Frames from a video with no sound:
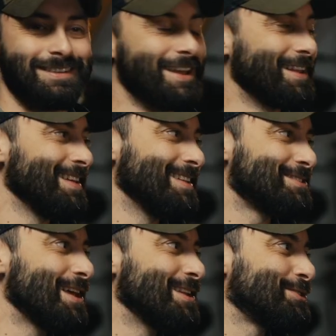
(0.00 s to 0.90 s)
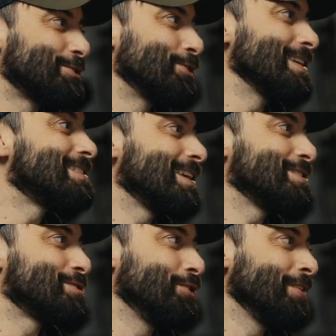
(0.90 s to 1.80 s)
It
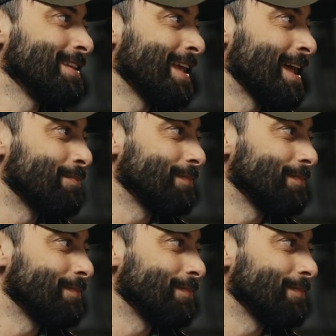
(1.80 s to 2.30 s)
stays true to the game.